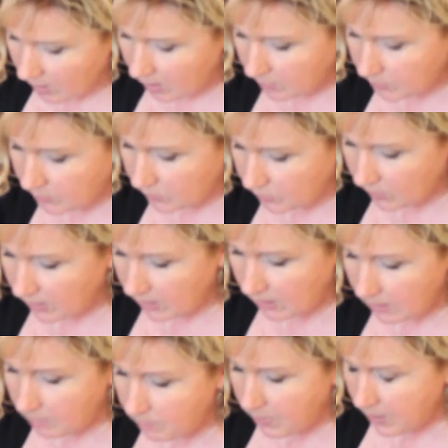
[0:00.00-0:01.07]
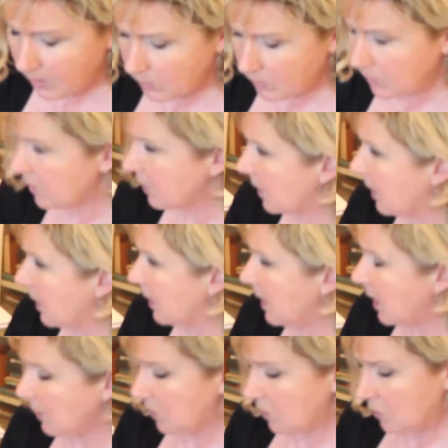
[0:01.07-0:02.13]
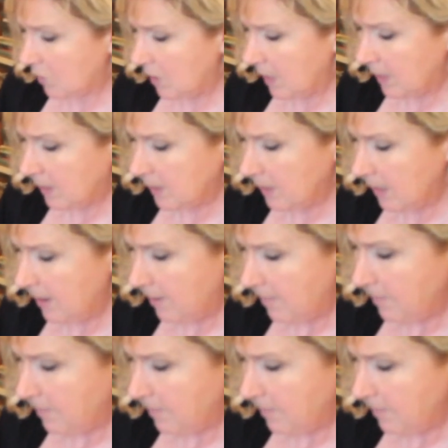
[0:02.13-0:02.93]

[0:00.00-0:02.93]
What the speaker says: the harp string about gut strings.